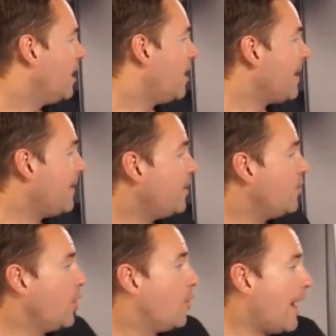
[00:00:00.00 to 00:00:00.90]
And
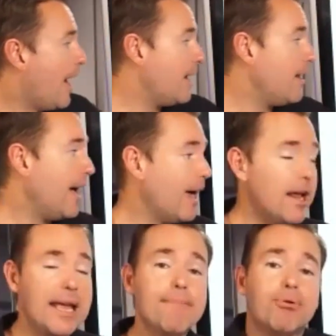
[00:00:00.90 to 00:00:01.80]
then how
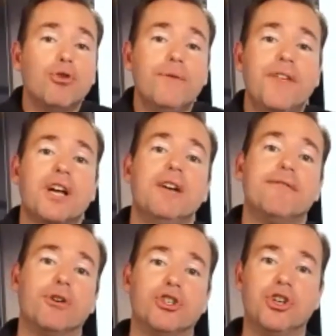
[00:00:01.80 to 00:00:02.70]
to improve the
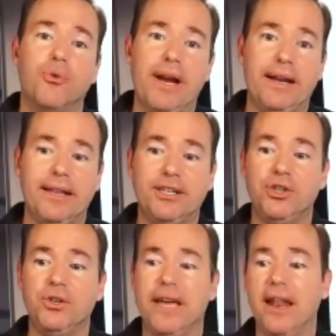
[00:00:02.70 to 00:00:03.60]
conversion rate that
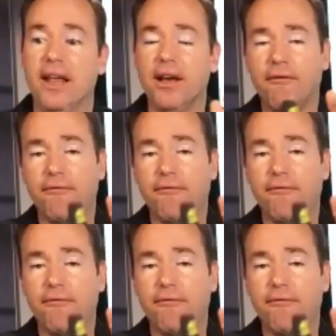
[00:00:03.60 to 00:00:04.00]
you get